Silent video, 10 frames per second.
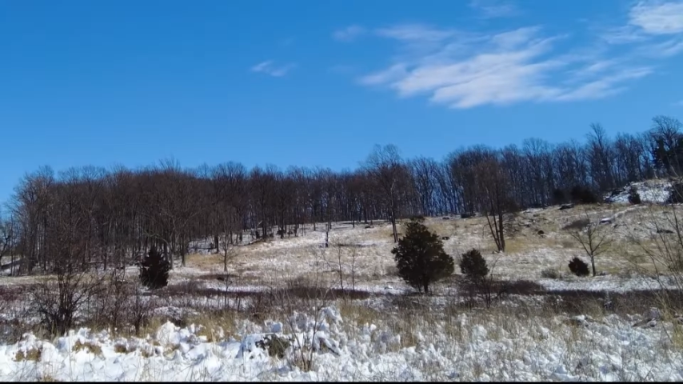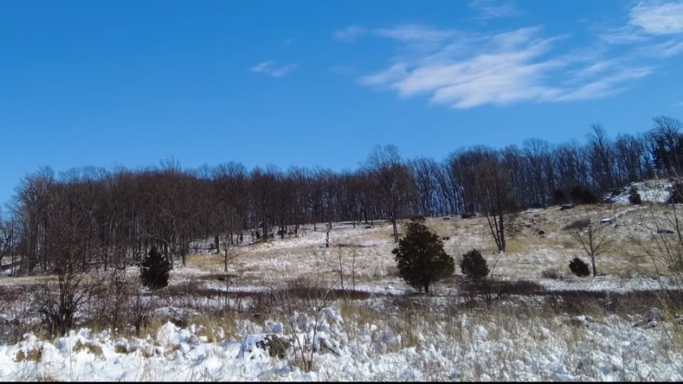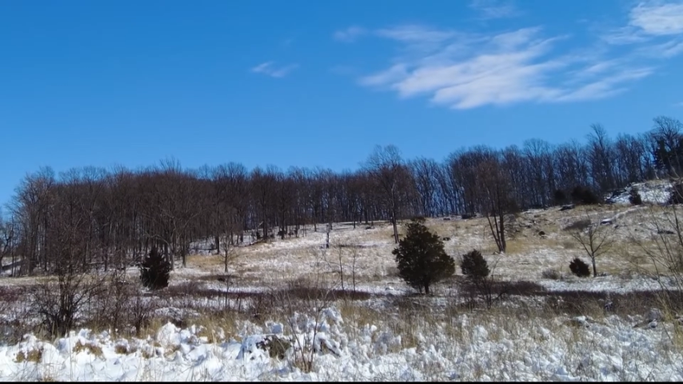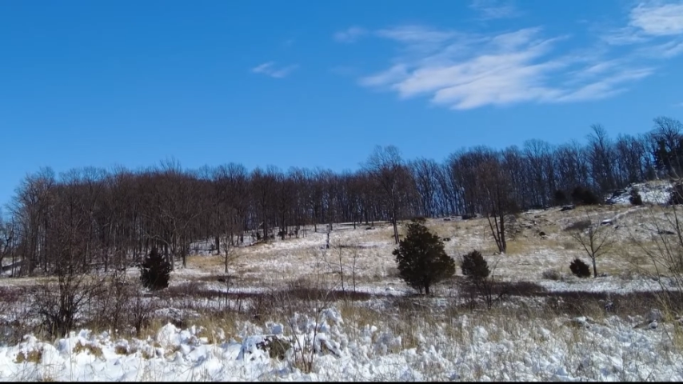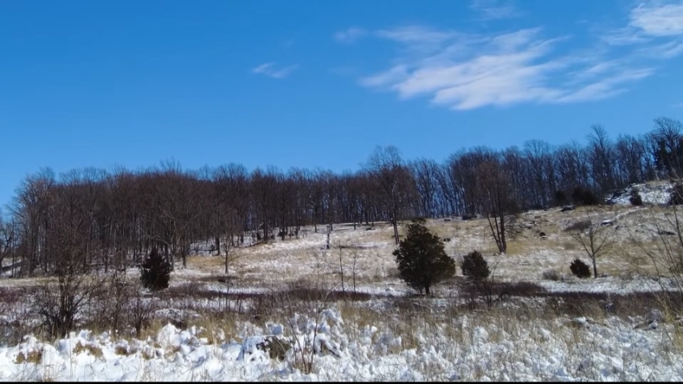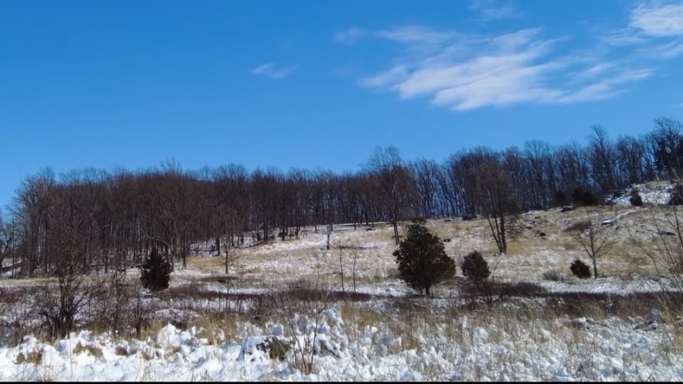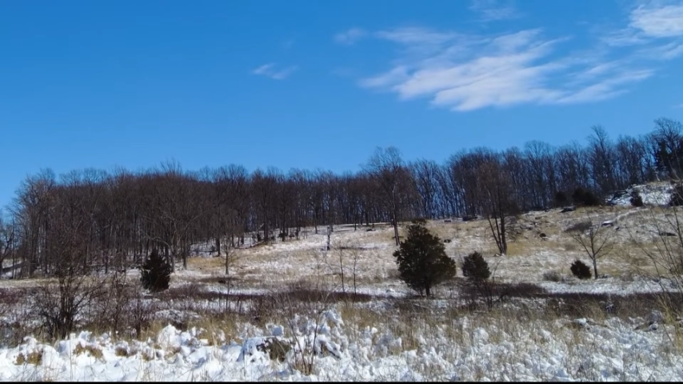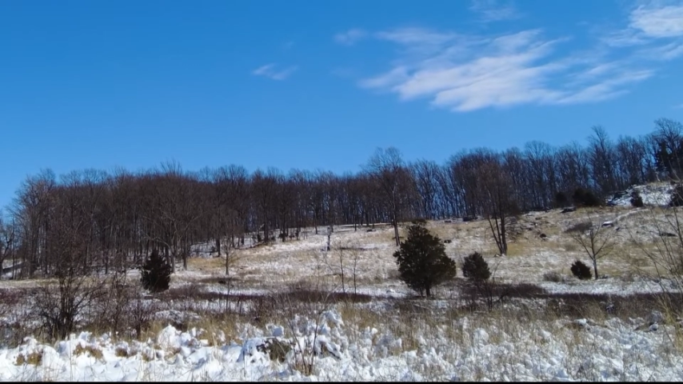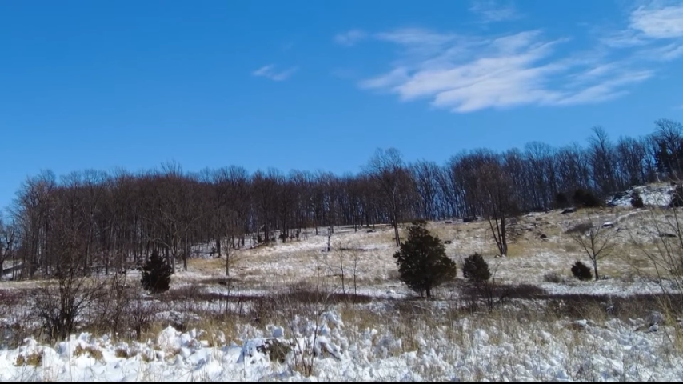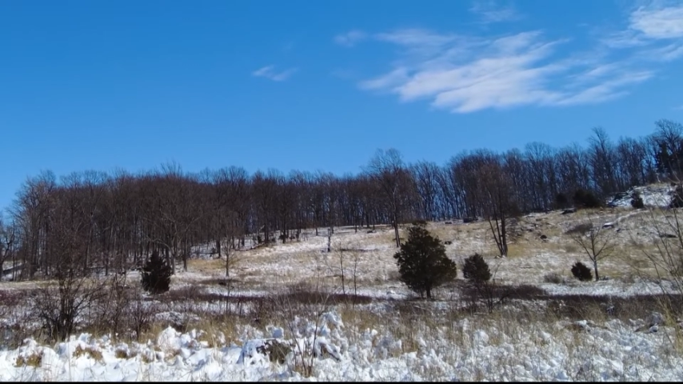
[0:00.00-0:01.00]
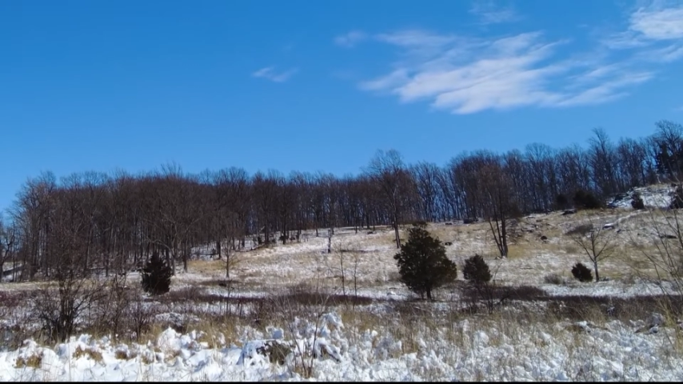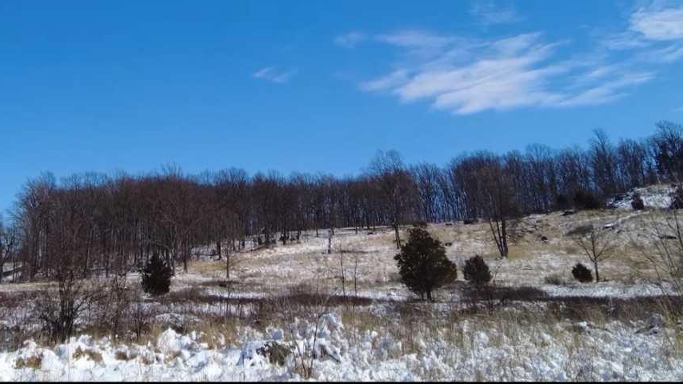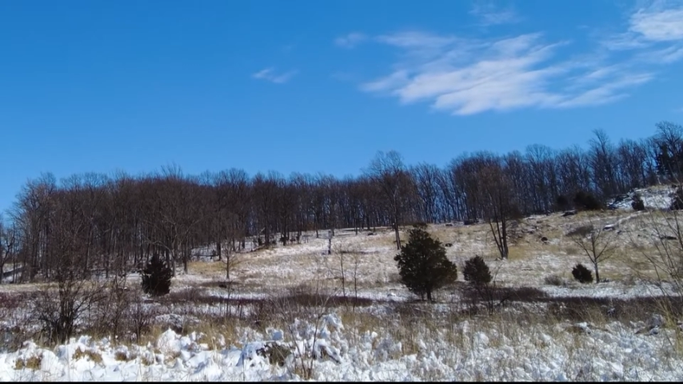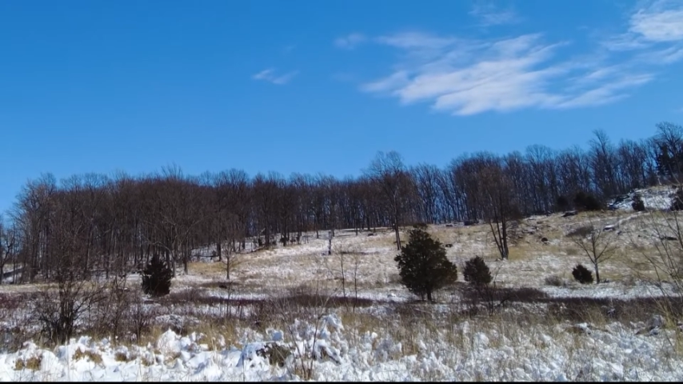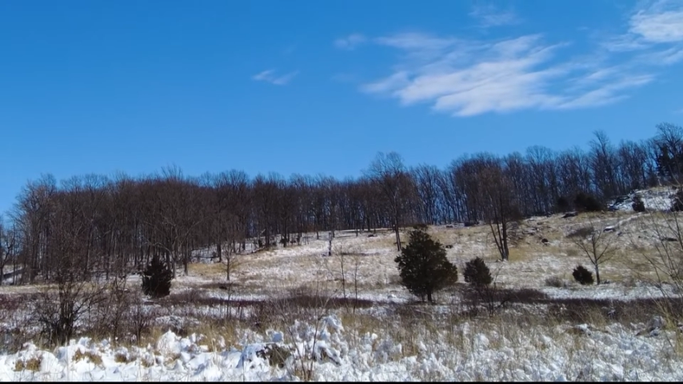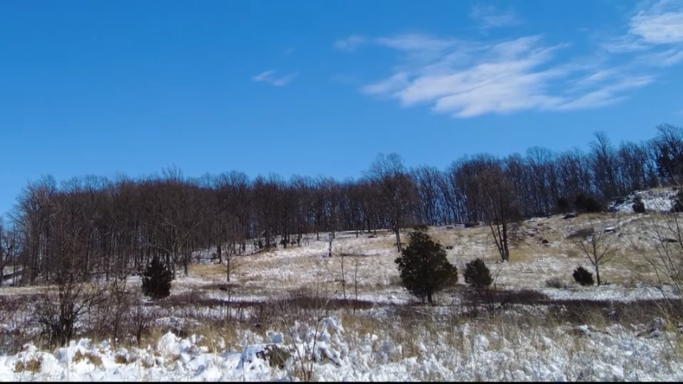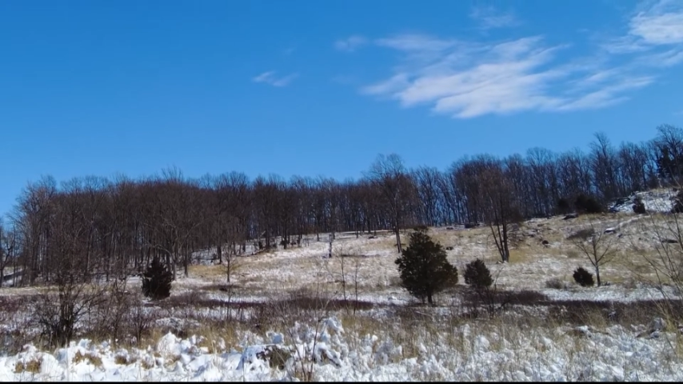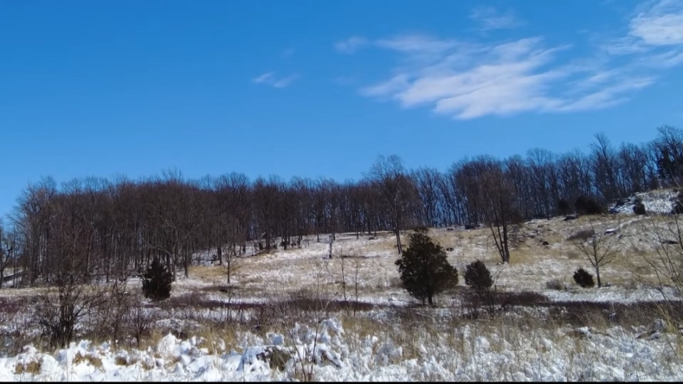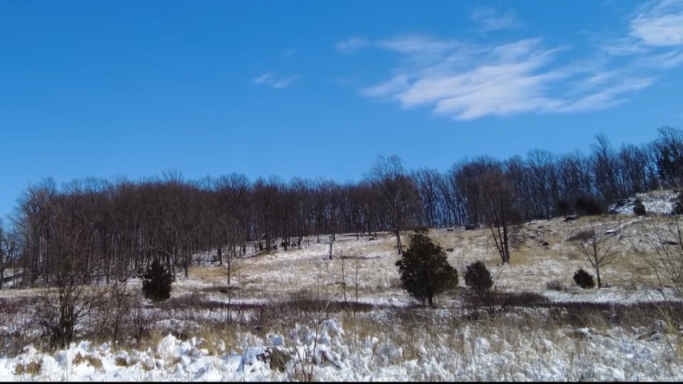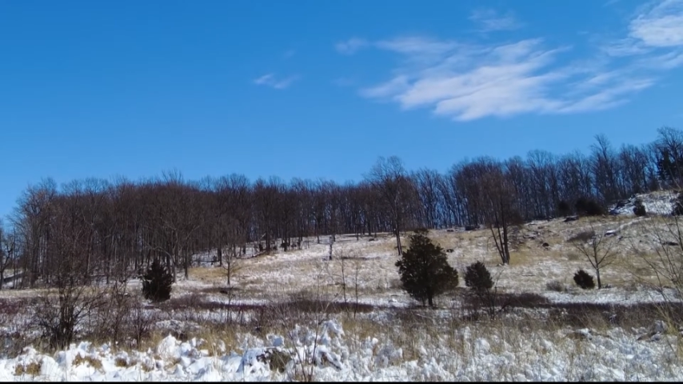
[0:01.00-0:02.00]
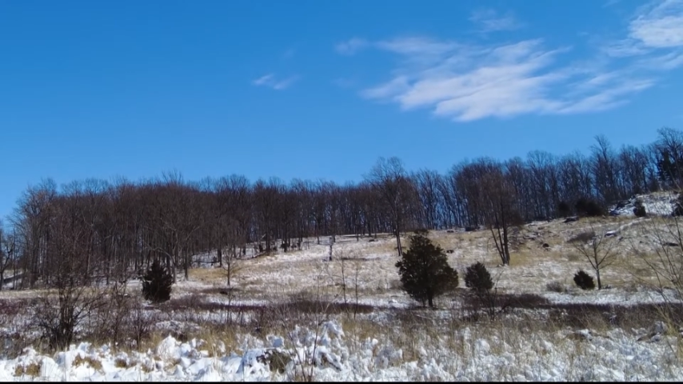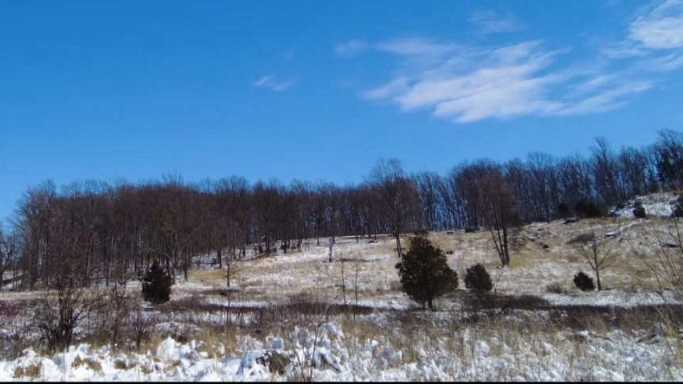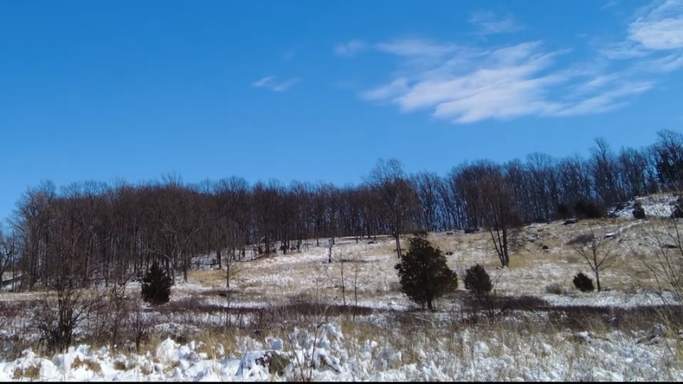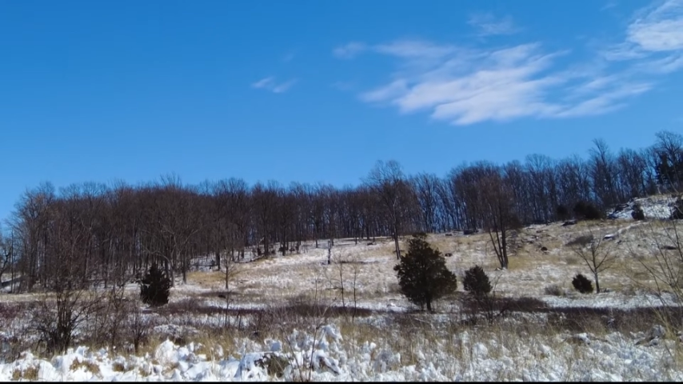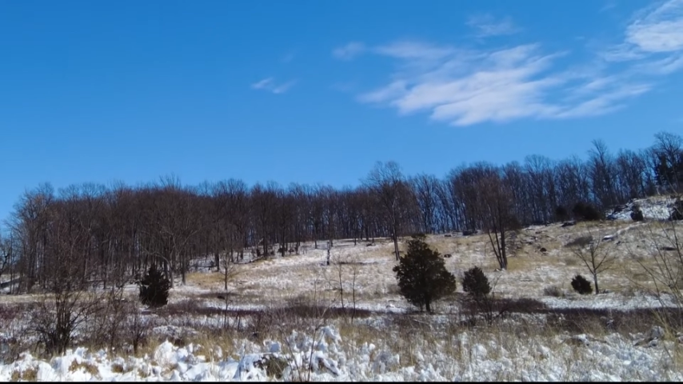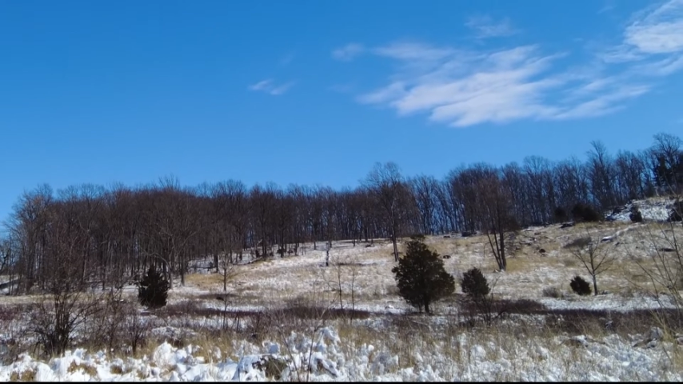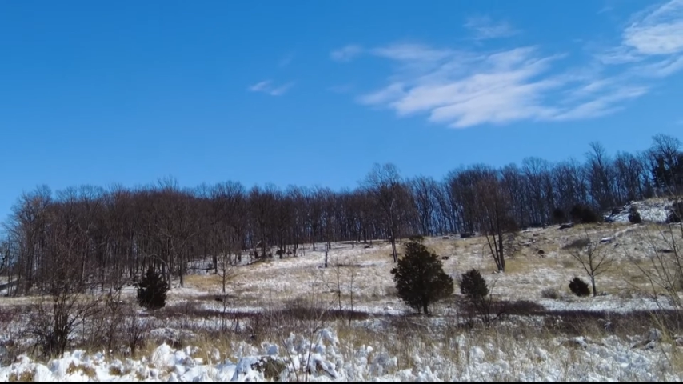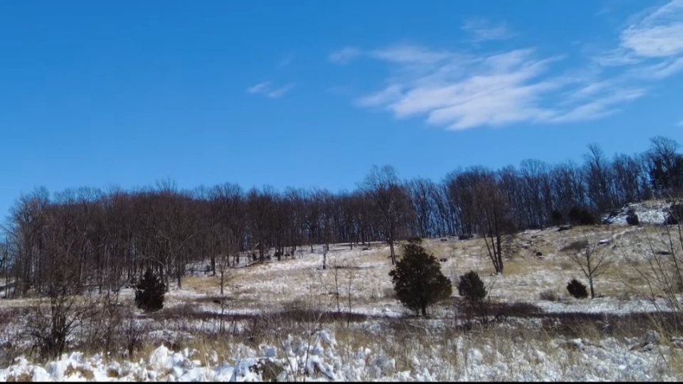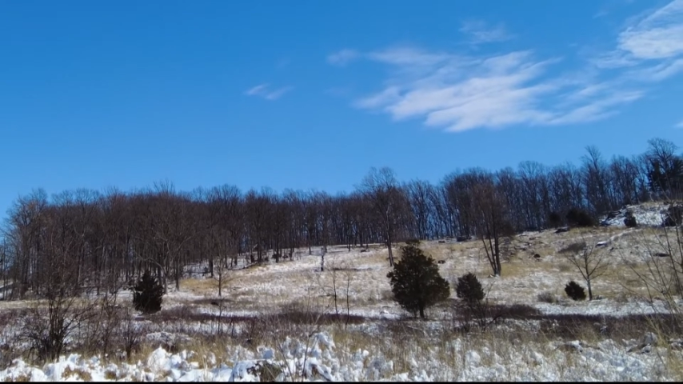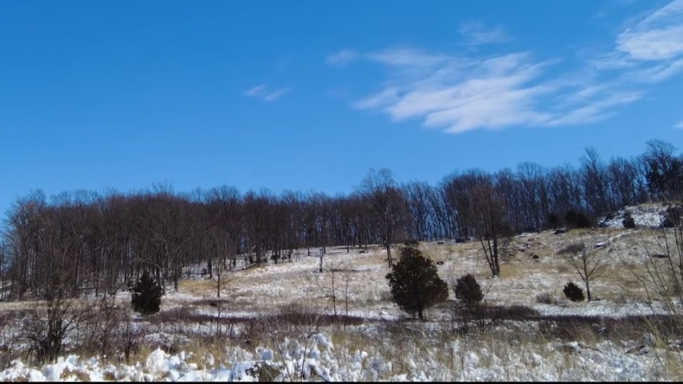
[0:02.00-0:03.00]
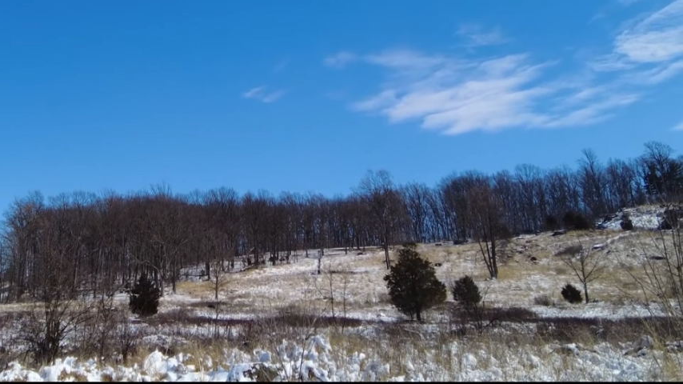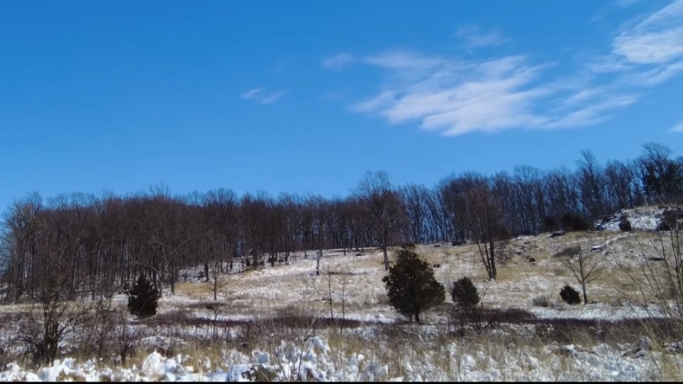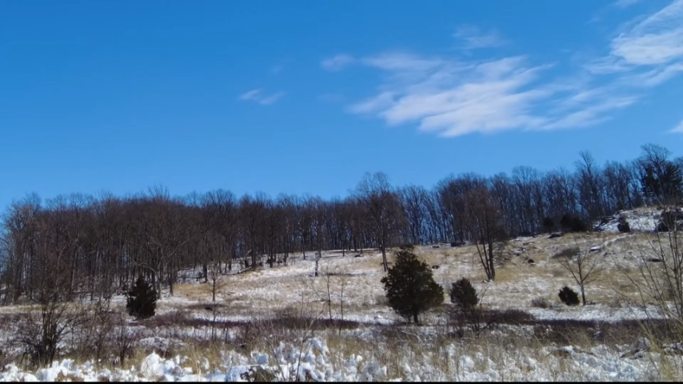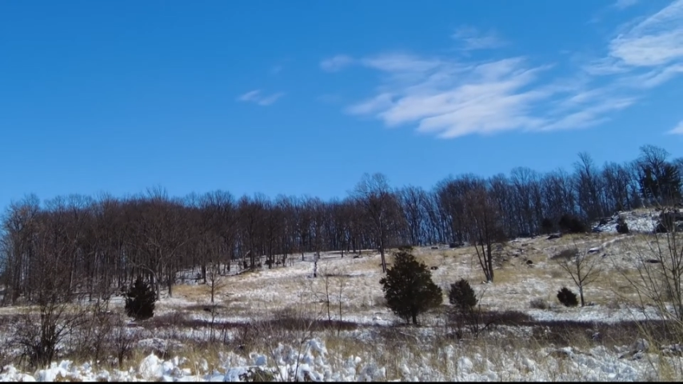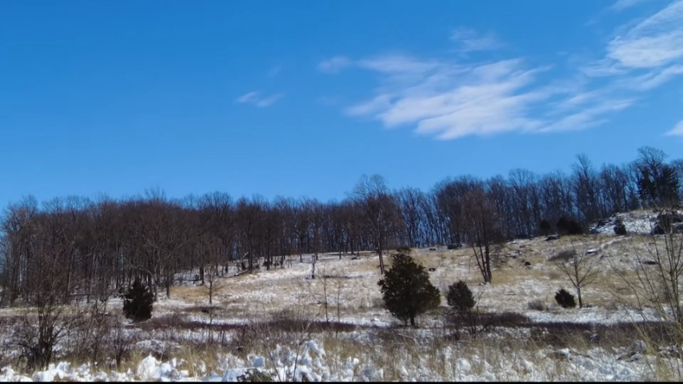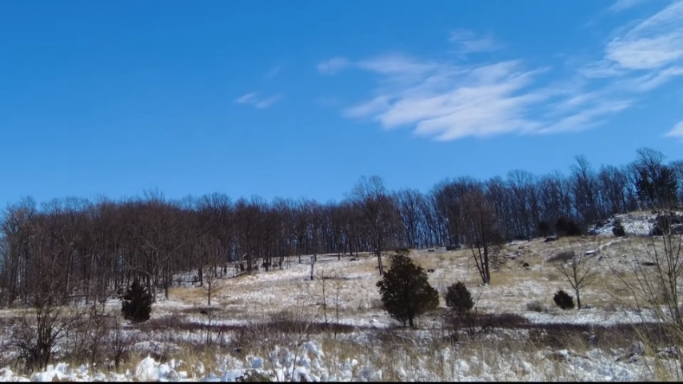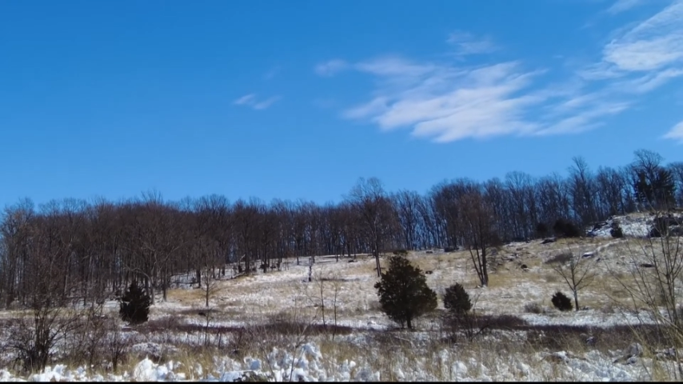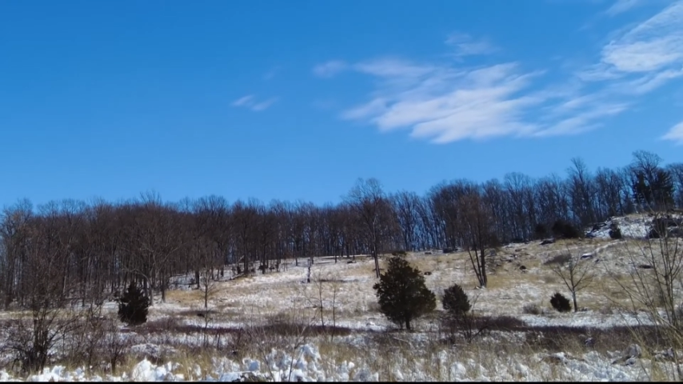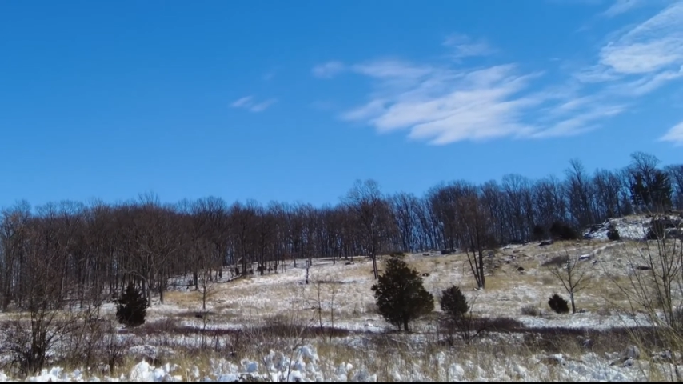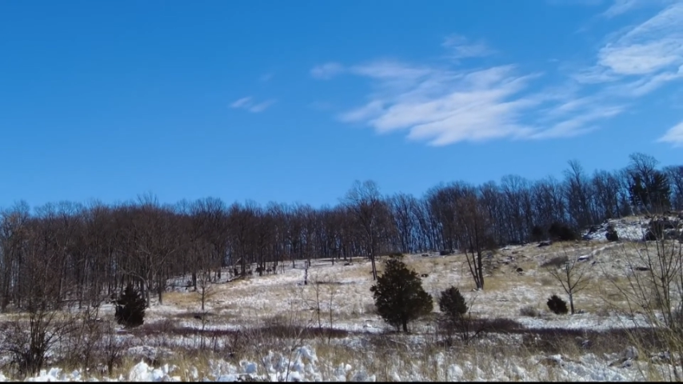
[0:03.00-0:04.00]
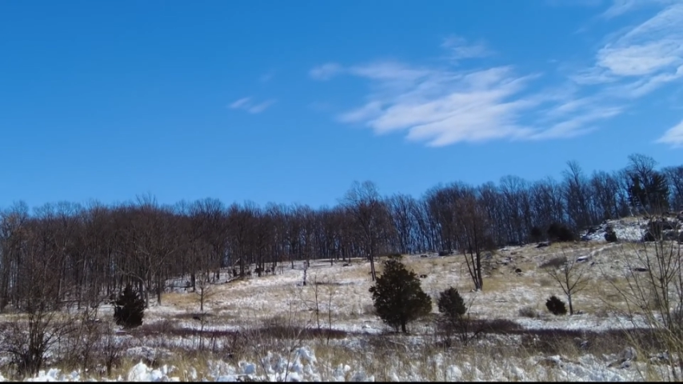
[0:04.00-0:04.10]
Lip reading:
No face is visible, so there are no lips to read.